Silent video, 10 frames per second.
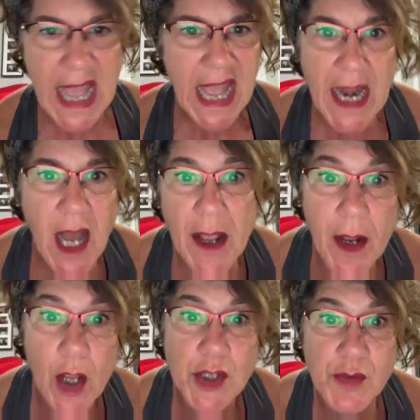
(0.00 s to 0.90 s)
and I
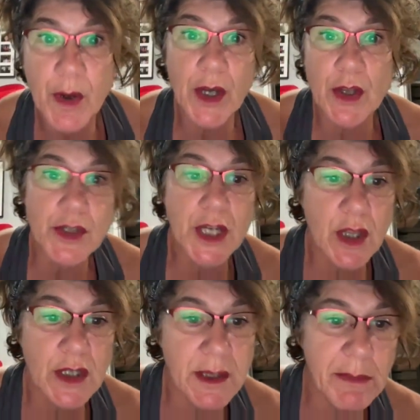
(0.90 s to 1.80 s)
swear to you, she
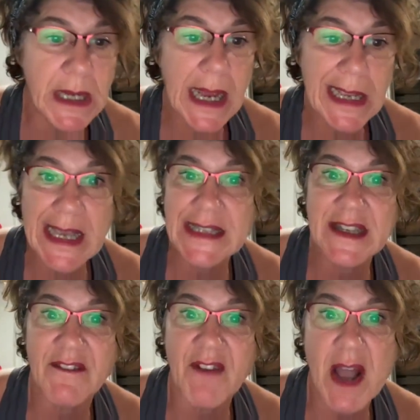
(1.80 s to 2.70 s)
looked at me like as
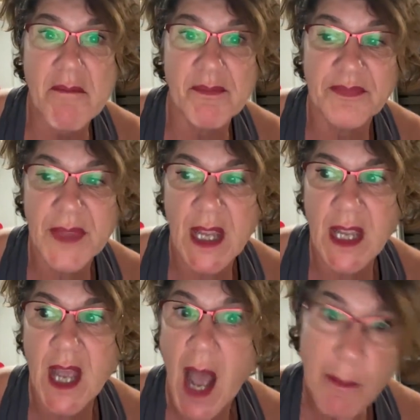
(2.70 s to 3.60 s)
if I'm